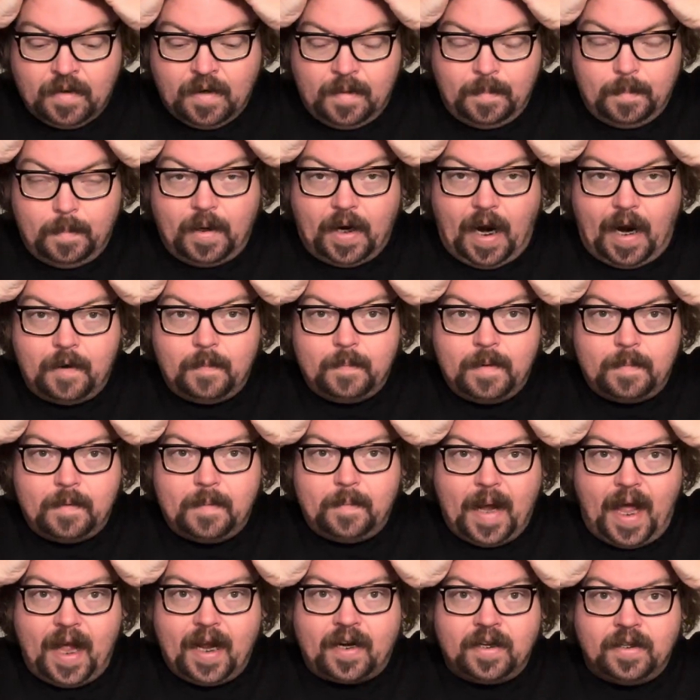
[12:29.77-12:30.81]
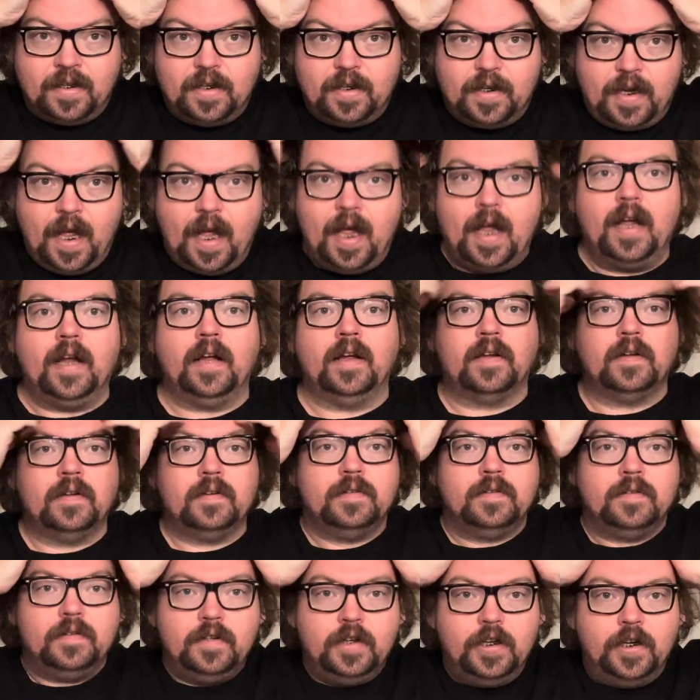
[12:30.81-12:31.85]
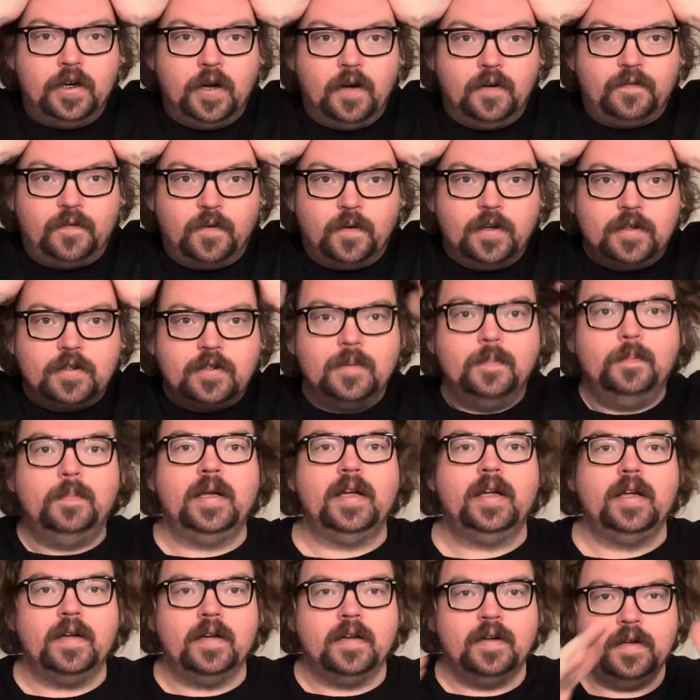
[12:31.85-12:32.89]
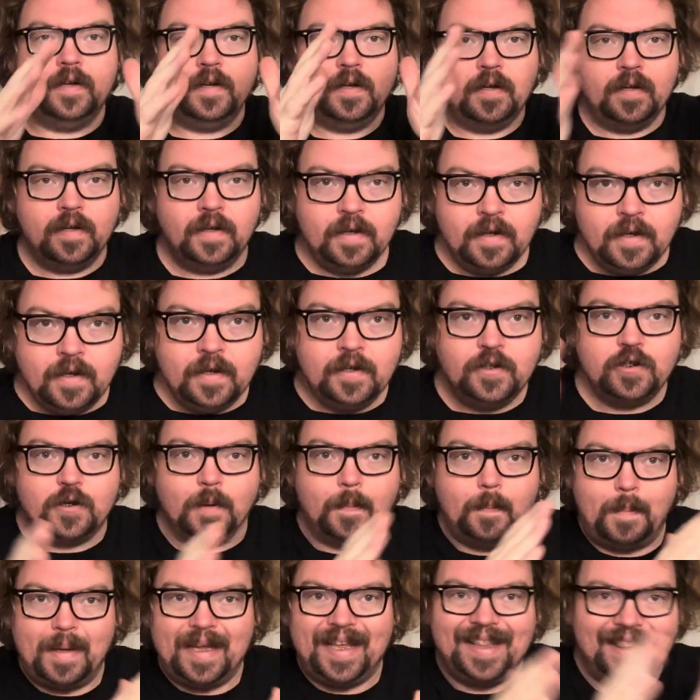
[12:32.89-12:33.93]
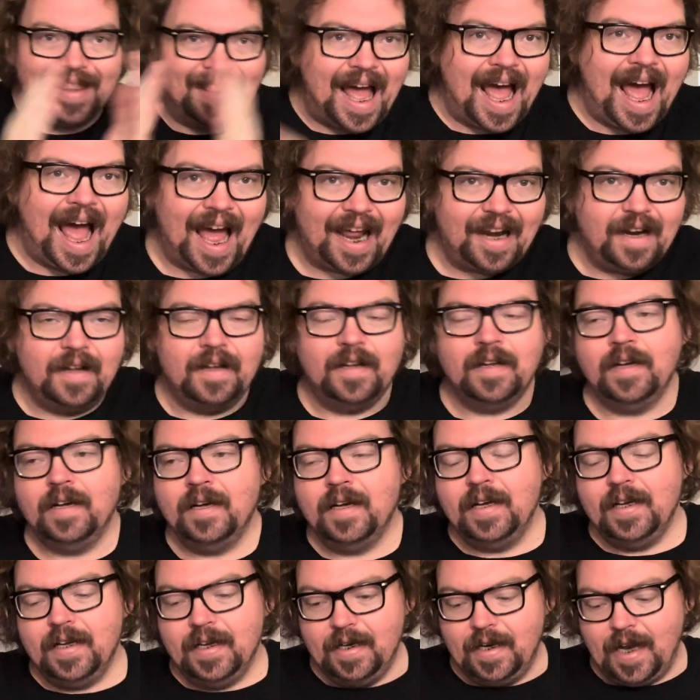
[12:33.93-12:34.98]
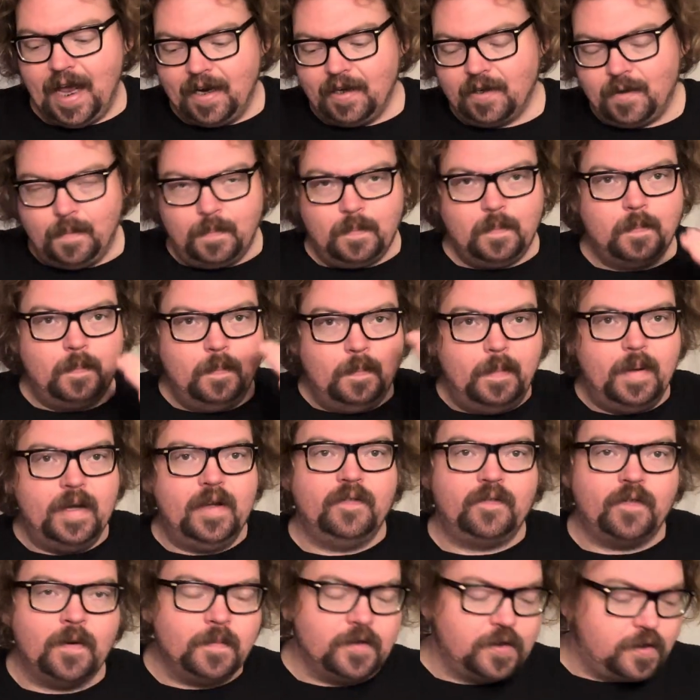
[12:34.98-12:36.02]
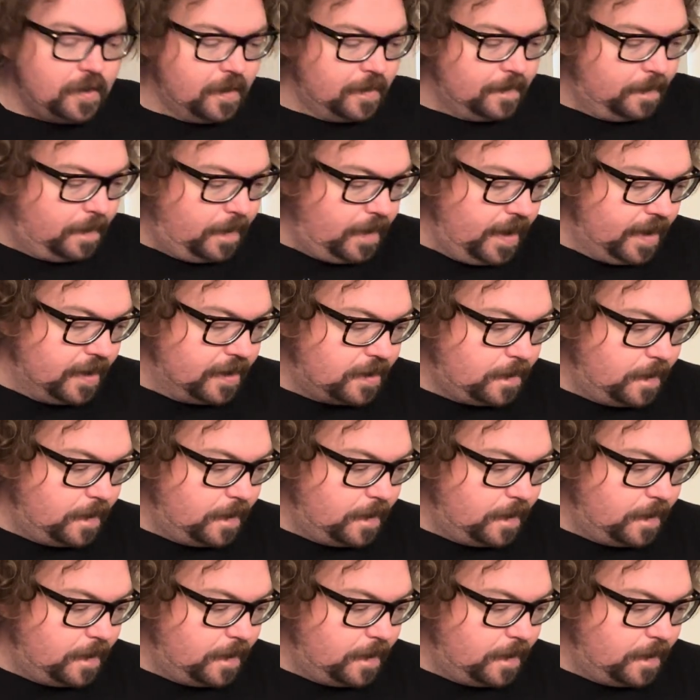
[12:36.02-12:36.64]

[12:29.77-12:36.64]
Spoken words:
But I remember back in the day, you know, for it to be that, it had to be from a certain place.